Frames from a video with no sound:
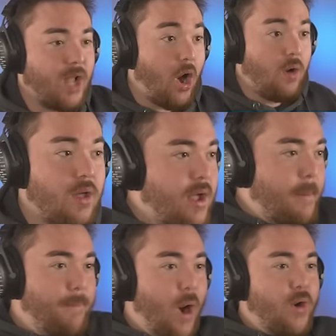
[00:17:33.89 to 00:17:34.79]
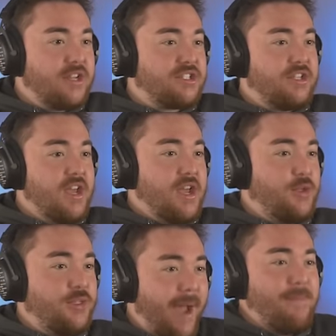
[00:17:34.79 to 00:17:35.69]
Oh, bonus.
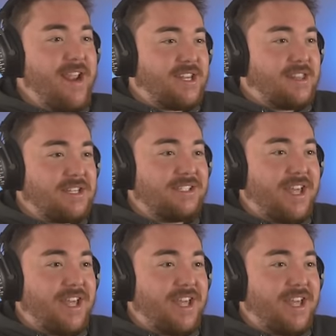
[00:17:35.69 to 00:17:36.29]
That means that this